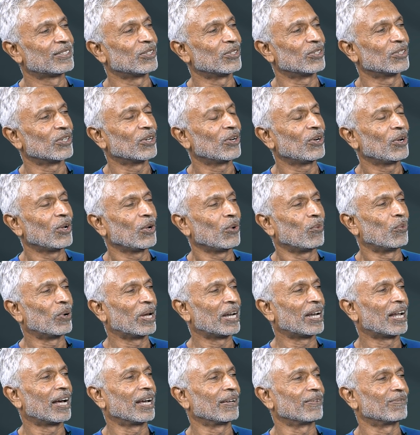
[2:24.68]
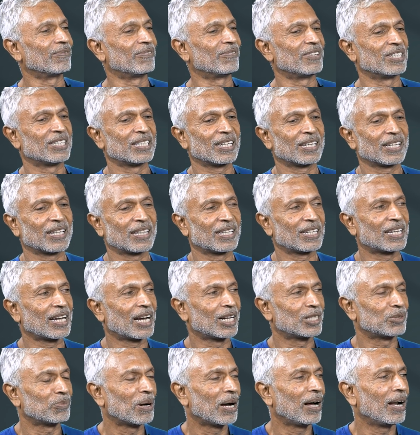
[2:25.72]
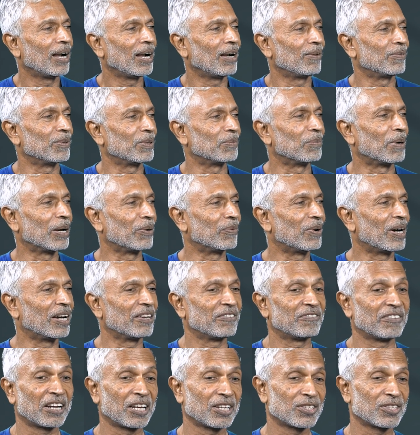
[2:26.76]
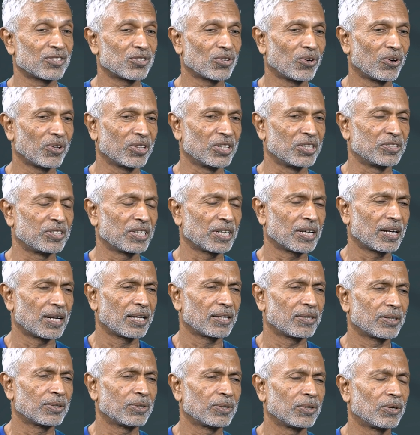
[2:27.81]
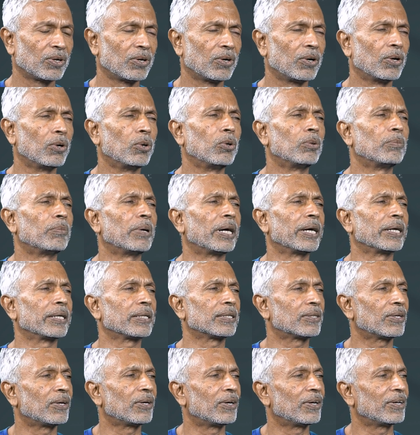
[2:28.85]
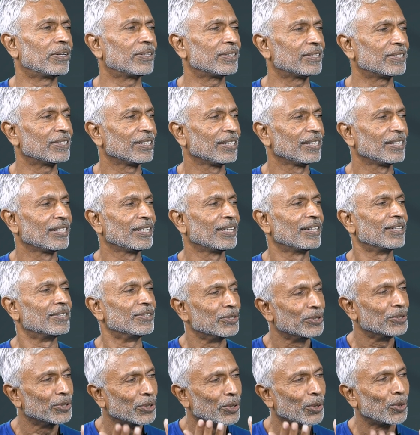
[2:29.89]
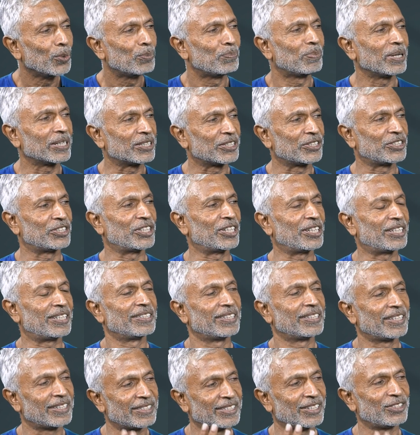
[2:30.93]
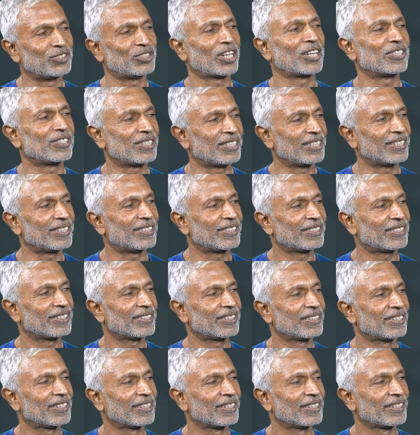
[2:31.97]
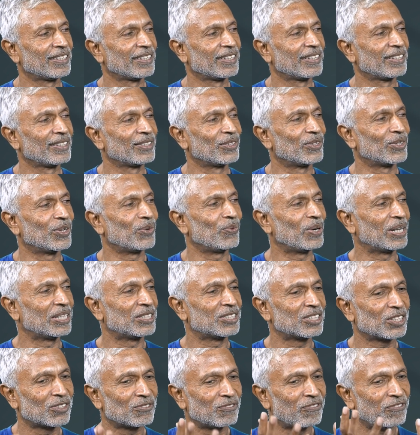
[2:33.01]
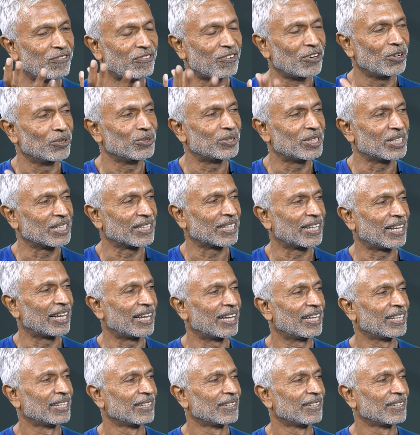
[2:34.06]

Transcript: Do you know, when I visited the Taj Mahal with my wife and I saw this thing and I thought, oh my God, no picture does it justice. You know, when it's just floating there.